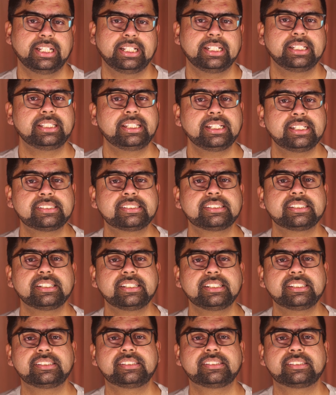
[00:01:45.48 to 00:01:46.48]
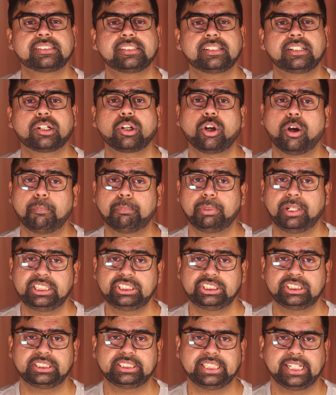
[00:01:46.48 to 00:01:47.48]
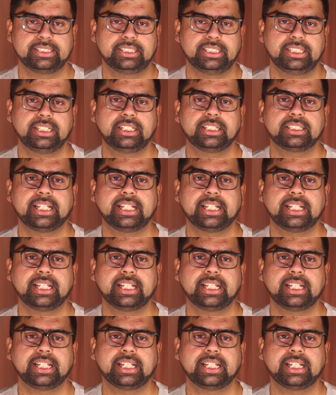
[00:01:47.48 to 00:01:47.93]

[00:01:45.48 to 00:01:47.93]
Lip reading: This is a compilation technique